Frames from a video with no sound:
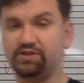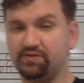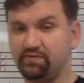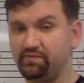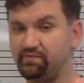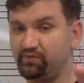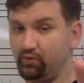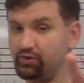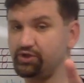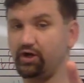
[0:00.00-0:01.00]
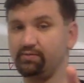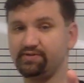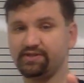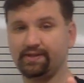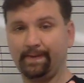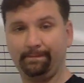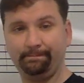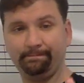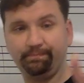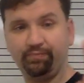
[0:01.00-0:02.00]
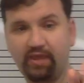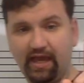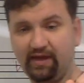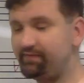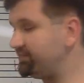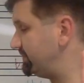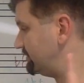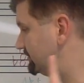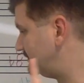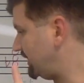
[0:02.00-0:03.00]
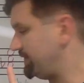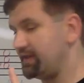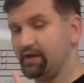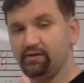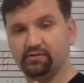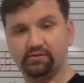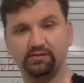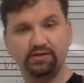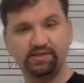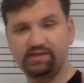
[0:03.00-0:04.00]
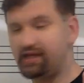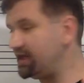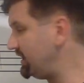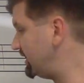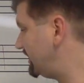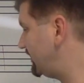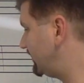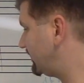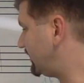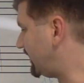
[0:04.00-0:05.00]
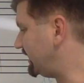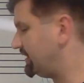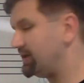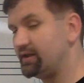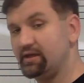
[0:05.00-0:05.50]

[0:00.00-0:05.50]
is 4 sharps, F, not there, C, got it,